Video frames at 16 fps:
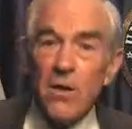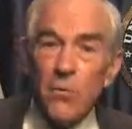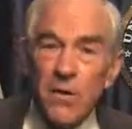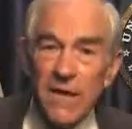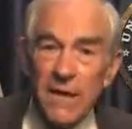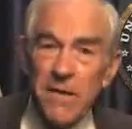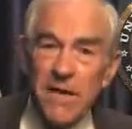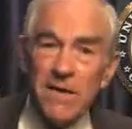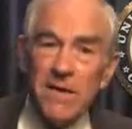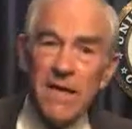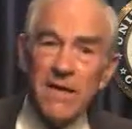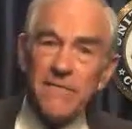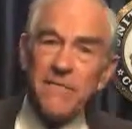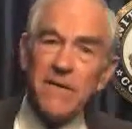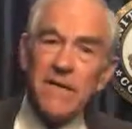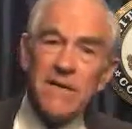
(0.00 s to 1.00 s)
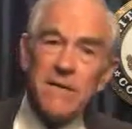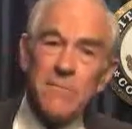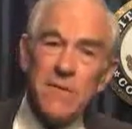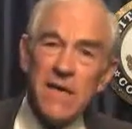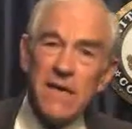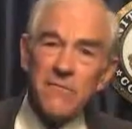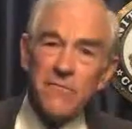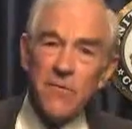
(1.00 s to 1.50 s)
When they bailed out Fannie
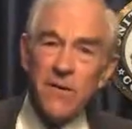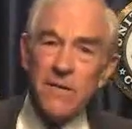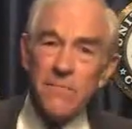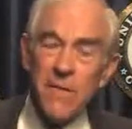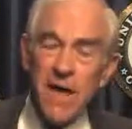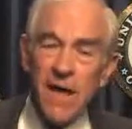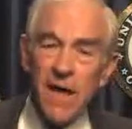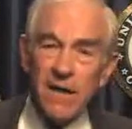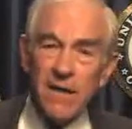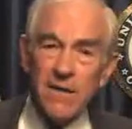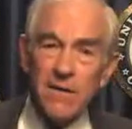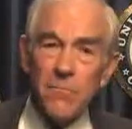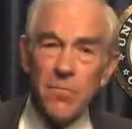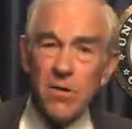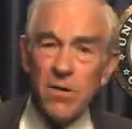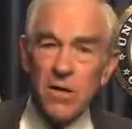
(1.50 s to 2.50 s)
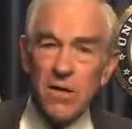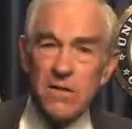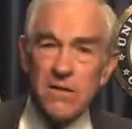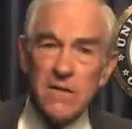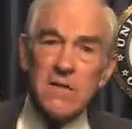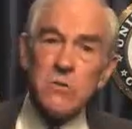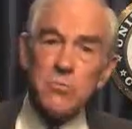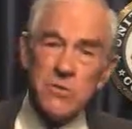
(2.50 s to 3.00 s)
Mae and Freddie Mac, the market,
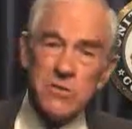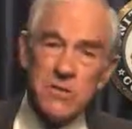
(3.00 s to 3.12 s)
and this